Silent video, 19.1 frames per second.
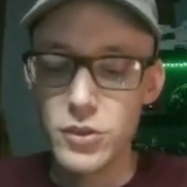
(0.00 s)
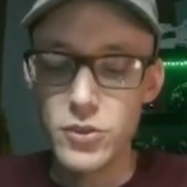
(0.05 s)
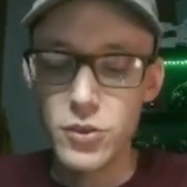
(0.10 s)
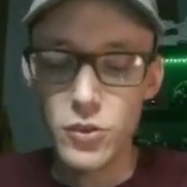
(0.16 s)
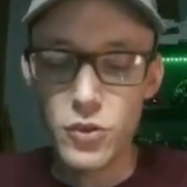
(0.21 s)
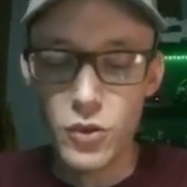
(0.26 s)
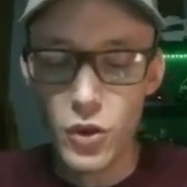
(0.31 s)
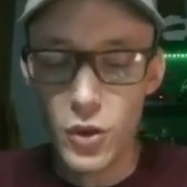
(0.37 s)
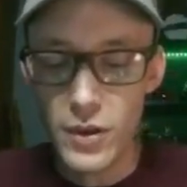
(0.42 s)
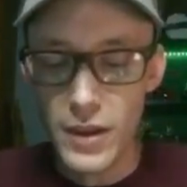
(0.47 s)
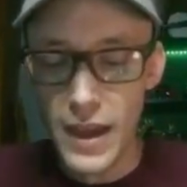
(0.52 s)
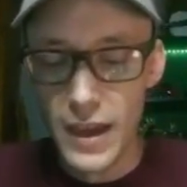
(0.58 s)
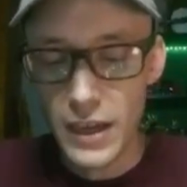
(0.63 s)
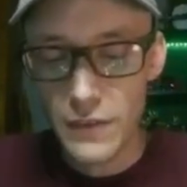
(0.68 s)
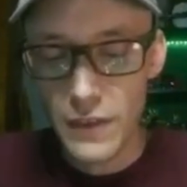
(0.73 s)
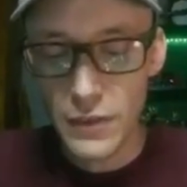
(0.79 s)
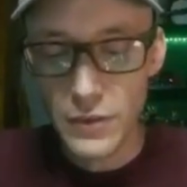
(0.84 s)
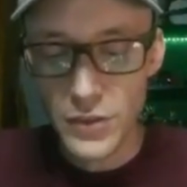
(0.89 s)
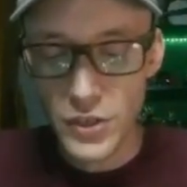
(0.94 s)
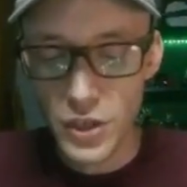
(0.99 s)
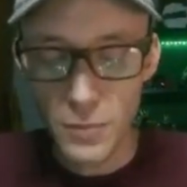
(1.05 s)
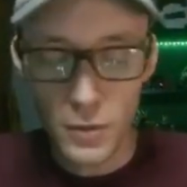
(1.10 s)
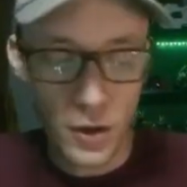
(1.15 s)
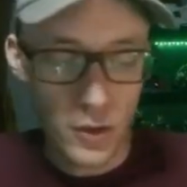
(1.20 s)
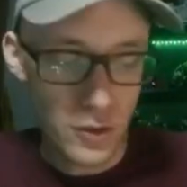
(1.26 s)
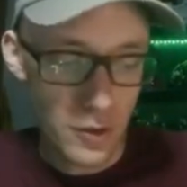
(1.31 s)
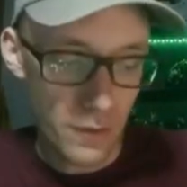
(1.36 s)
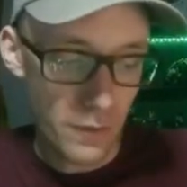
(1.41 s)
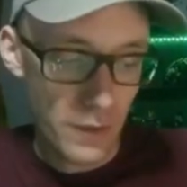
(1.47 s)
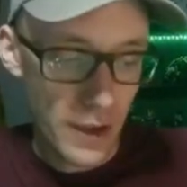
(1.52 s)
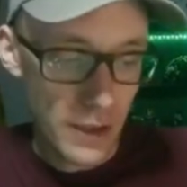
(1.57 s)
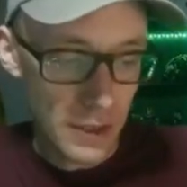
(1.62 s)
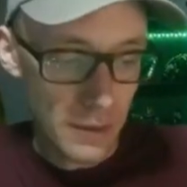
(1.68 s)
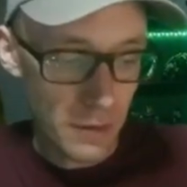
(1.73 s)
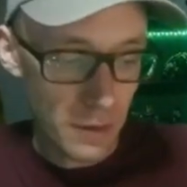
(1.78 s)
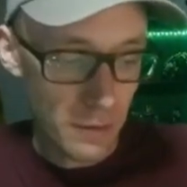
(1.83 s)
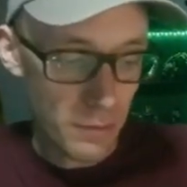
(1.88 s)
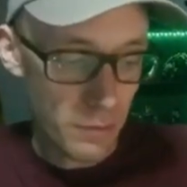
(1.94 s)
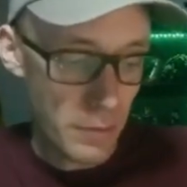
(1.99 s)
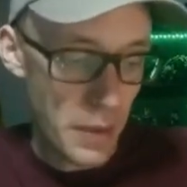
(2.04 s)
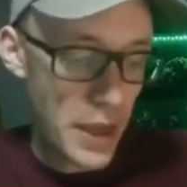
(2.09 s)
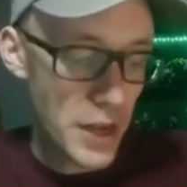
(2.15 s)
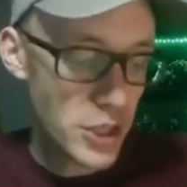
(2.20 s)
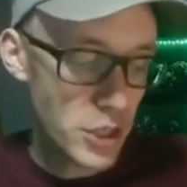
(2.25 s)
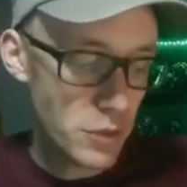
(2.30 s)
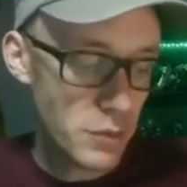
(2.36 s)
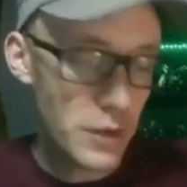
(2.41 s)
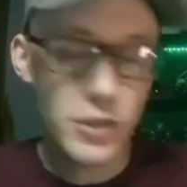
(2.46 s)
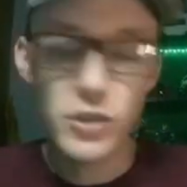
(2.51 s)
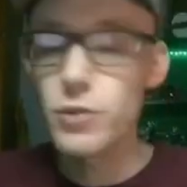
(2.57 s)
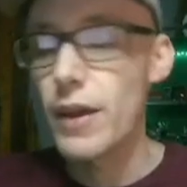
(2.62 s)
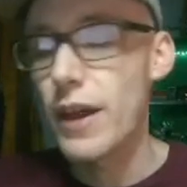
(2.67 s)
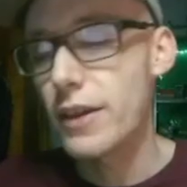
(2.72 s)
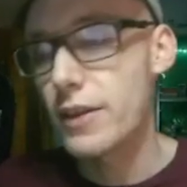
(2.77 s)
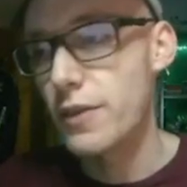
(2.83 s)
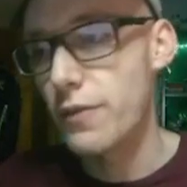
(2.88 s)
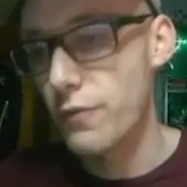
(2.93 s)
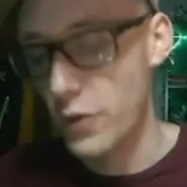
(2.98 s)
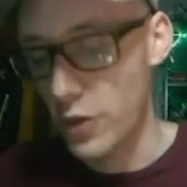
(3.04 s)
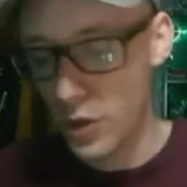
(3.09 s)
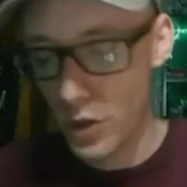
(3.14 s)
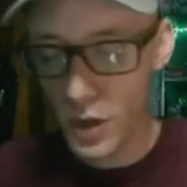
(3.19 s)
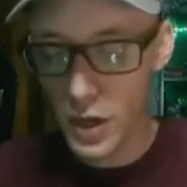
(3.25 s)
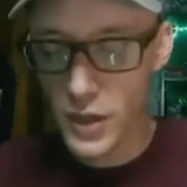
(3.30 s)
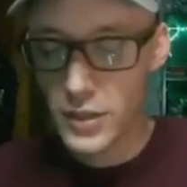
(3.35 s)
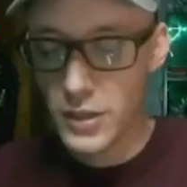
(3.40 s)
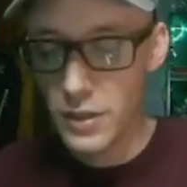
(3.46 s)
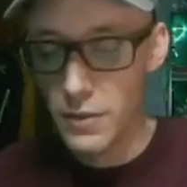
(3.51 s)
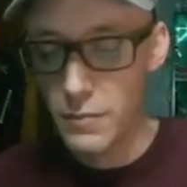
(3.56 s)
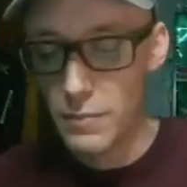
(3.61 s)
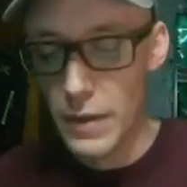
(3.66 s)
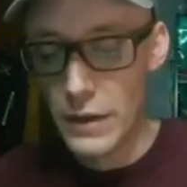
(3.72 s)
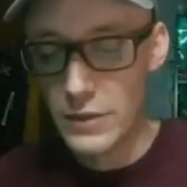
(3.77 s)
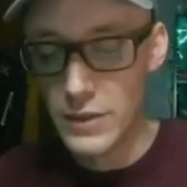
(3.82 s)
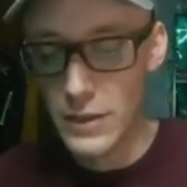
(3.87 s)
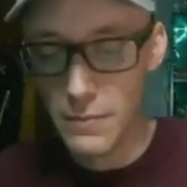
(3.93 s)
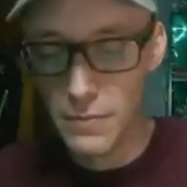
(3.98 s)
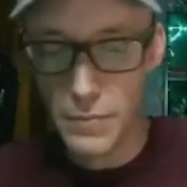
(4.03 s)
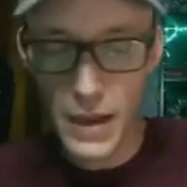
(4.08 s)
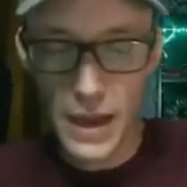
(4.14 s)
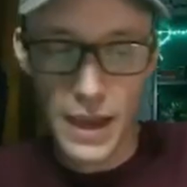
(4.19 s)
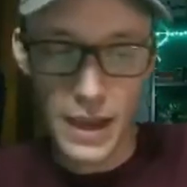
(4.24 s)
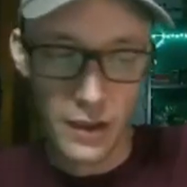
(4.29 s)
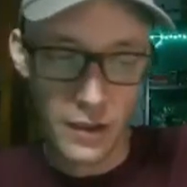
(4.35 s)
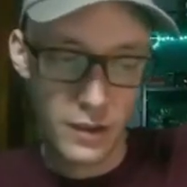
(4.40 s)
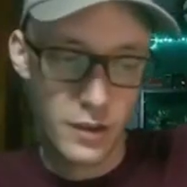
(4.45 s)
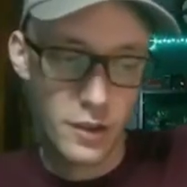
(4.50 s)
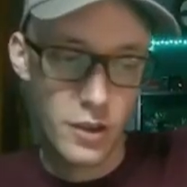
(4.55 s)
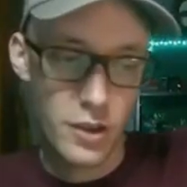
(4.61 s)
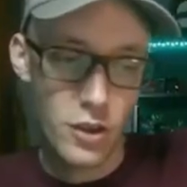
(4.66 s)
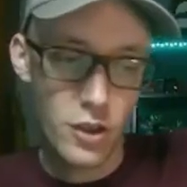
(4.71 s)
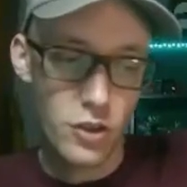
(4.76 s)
So you go and activate Chimaru's effect, banishing Retroactive for cost, bouncing back.